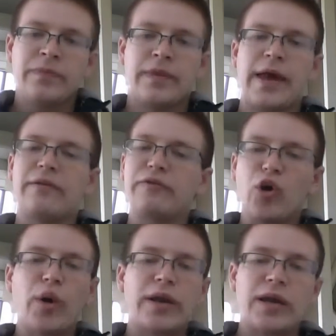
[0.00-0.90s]
They have
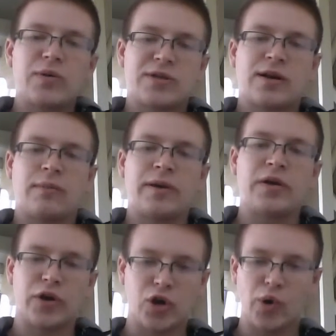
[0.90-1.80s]
no idea what's
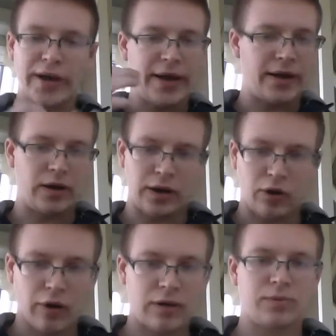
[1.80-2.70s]
coming, you're going at an
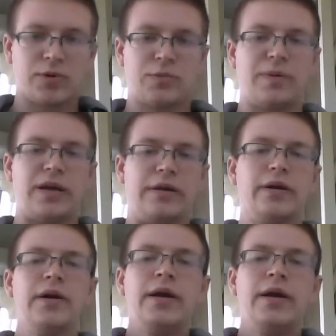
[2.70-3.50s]
incredible speed,